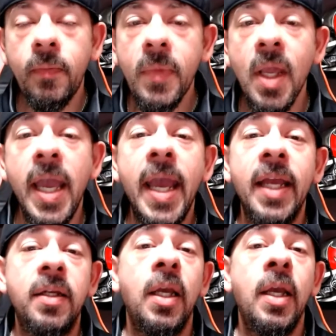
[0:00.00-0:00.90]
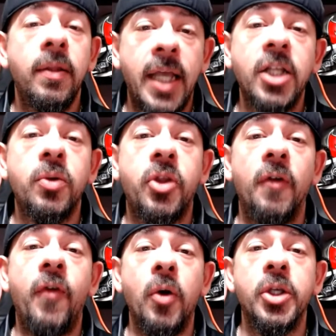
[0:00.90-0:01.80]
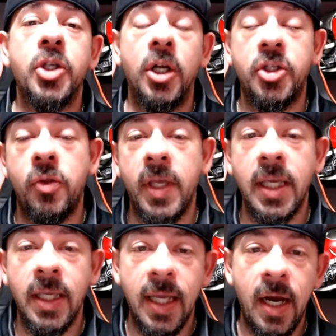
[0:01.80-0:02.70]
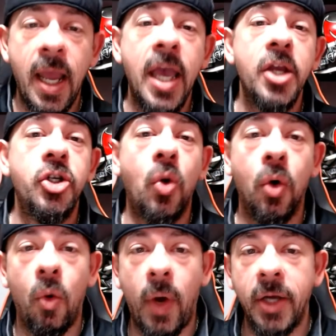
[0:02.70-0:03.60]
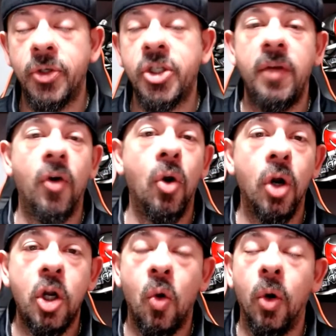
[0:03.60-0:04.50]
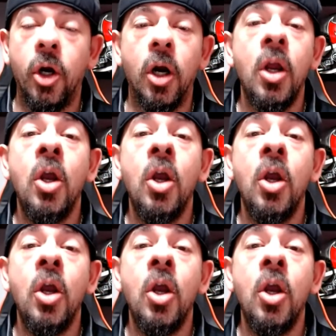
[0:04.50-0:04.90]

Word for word: And that's what they're focused on, so they can get an edge or a wide receiver or a corner